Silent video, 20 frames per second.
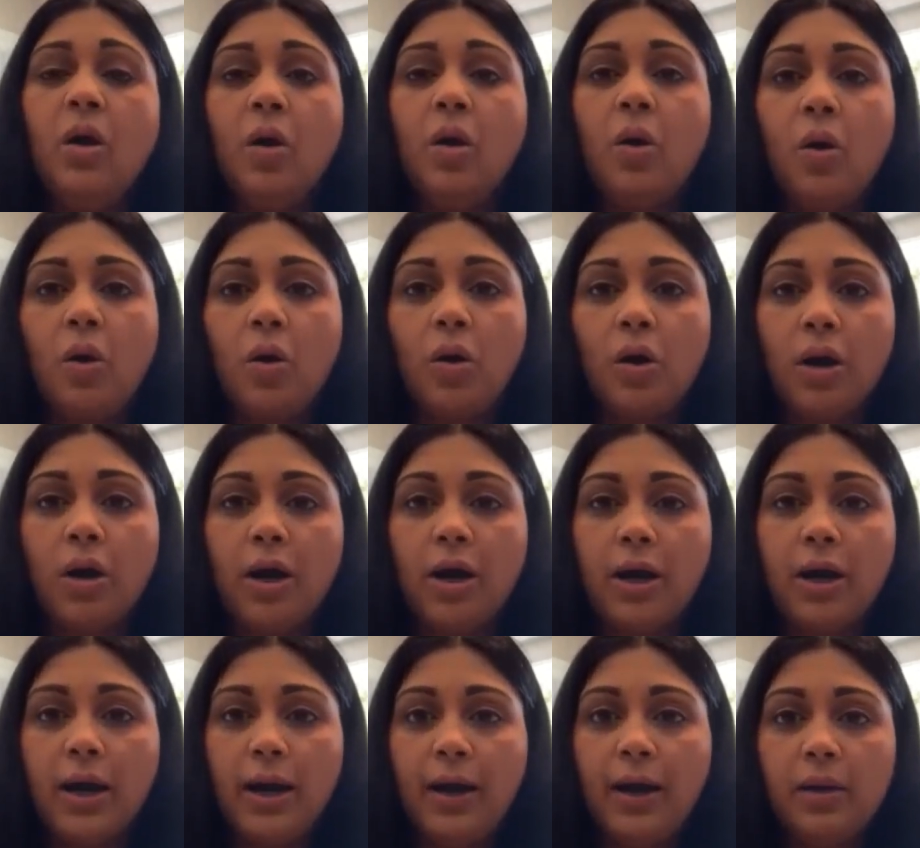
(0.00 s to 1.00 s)
or
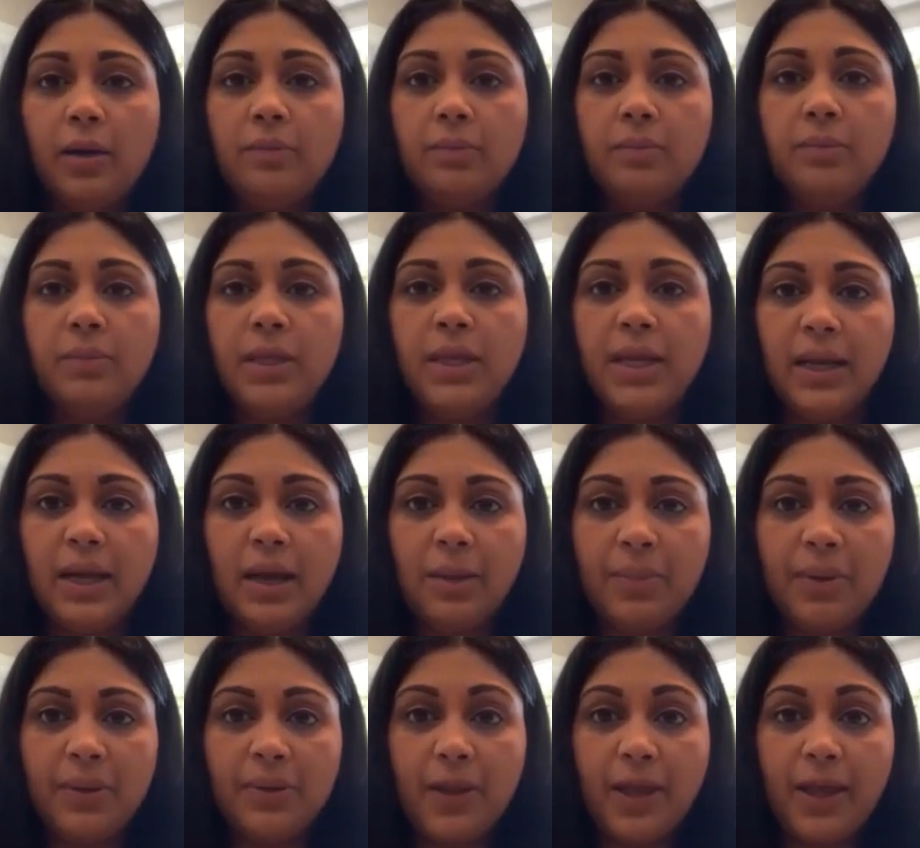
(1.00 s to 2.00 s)
meeting up
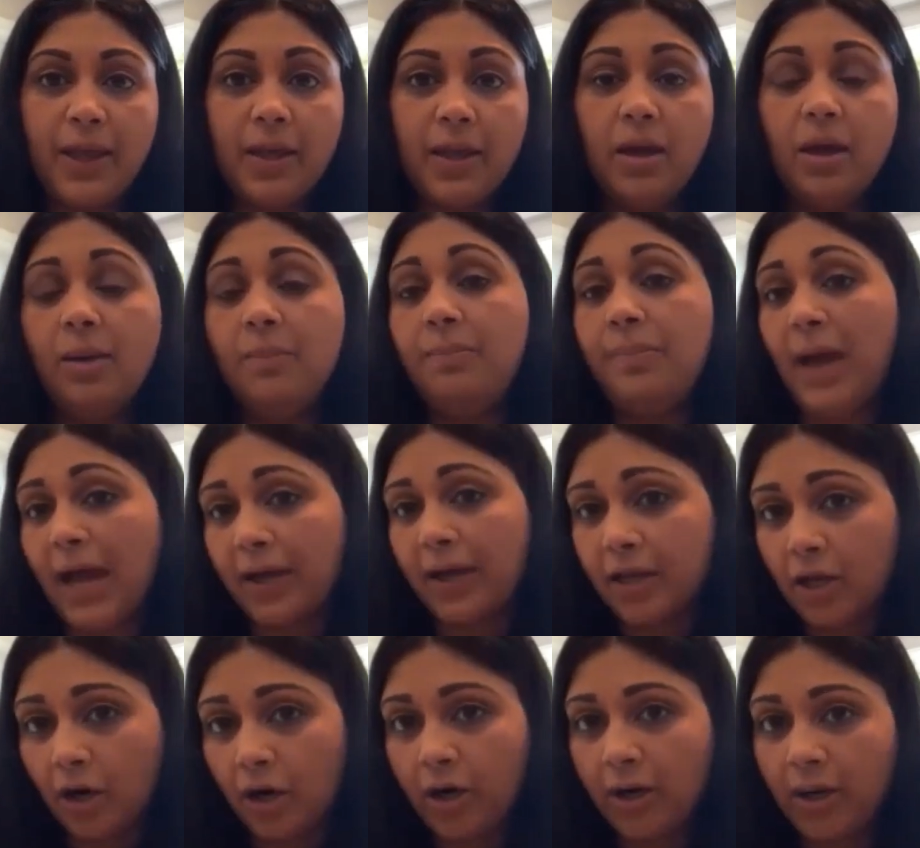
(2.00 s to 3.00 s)
in like a
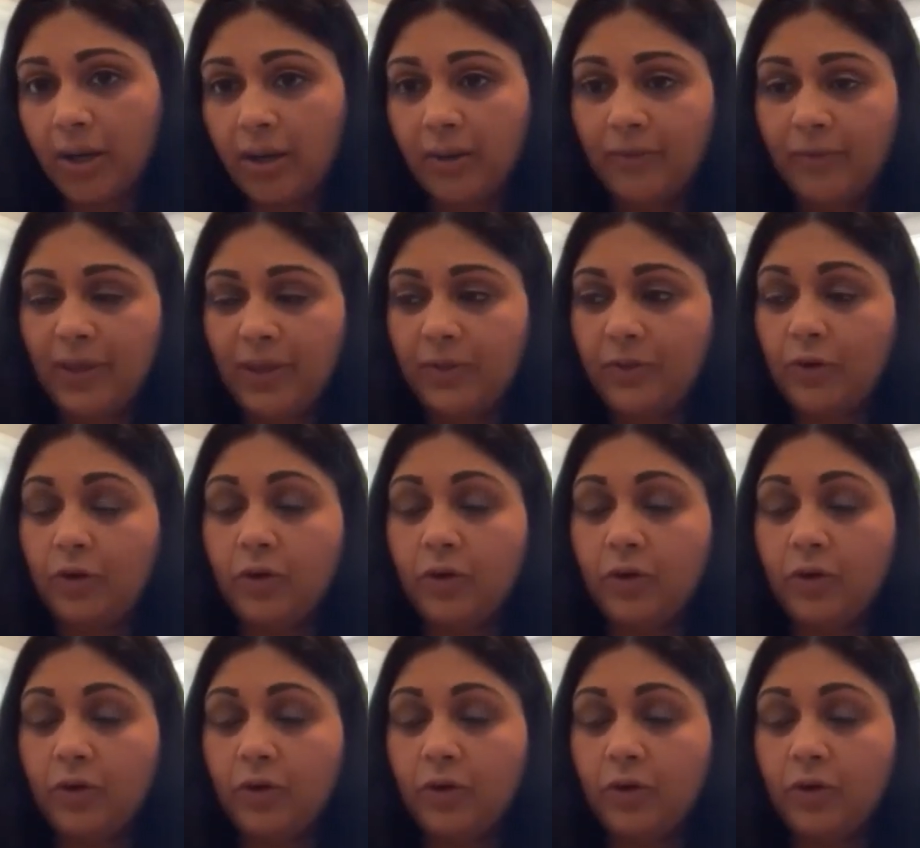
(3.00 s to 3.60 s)
backyard of either